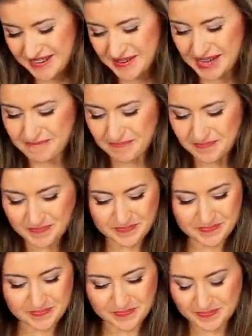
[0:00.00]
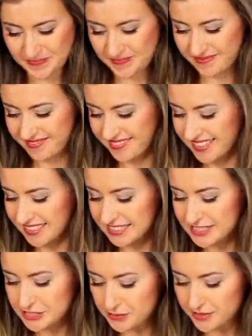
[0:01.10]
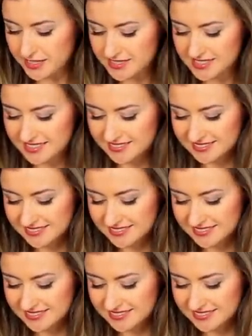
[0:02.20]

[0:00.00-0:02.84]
okay, let's do this.